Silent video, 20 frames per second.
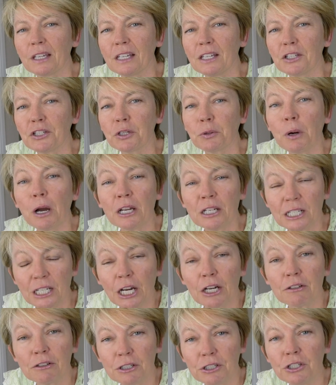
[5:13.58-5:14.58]
So I
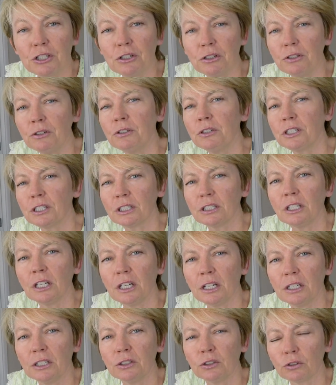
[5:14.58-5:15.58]
encourage you to
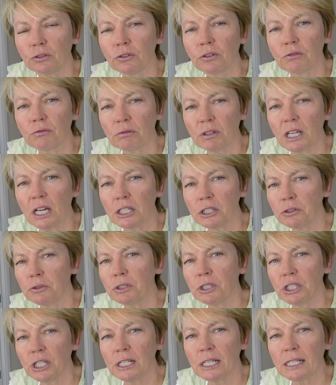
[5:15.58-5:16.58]
learn on
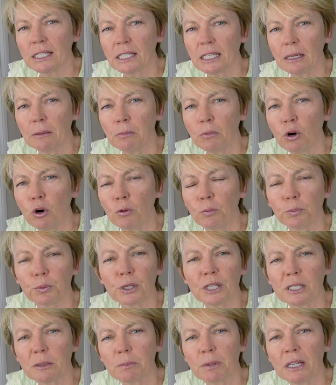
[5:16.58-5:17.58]
300 GSM hot
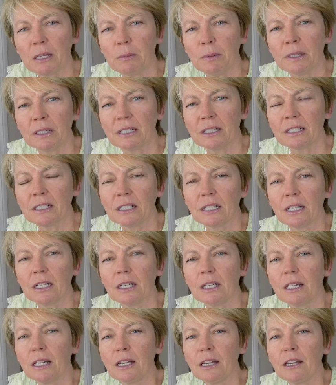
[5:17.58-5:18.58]
press paper.
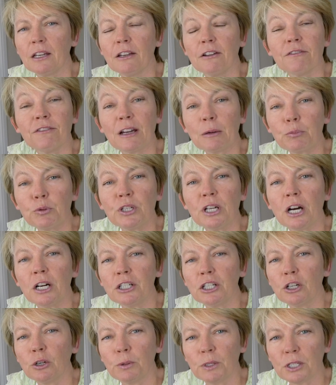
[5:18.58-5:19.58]

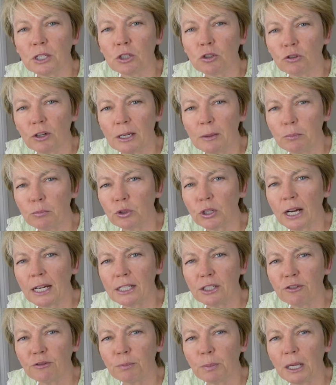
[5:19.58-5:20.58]
Fabriano is a great
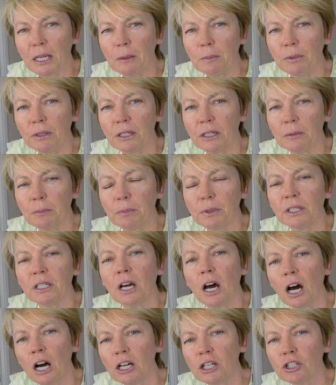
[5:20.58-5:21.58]
brand of paper, but
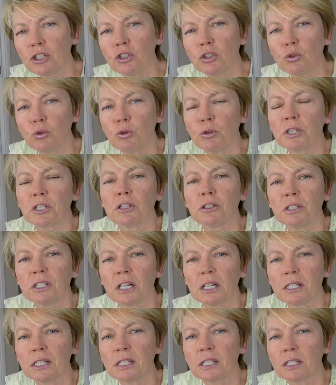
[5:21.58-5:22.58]
Arches also
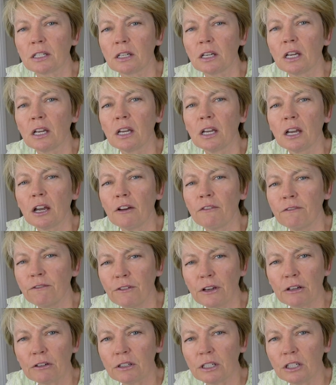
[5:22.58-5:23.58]
does a
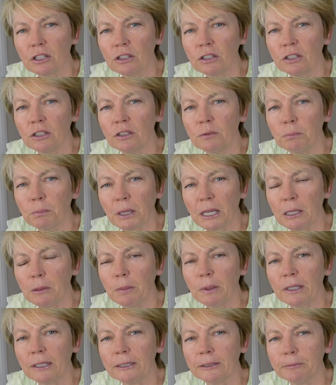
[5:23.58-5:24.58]
very good
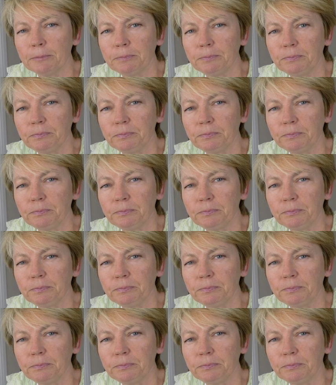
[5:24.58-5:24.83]
paper.